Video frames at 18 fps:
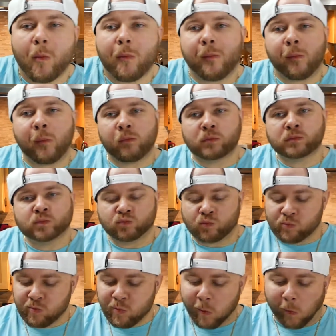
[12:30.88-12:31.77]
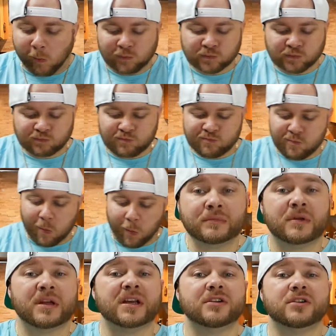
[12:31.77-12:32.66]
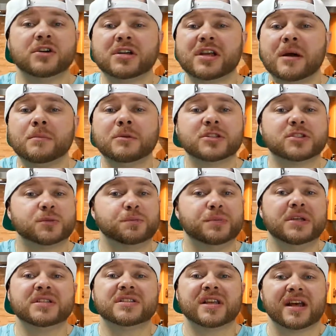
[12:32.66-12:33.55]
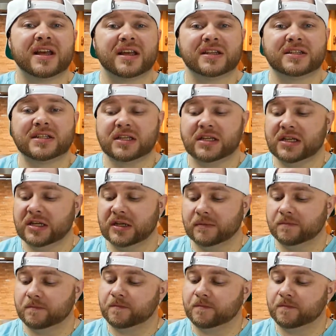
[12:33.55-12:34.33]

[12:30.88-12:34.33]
And look how much pizza I get to eat.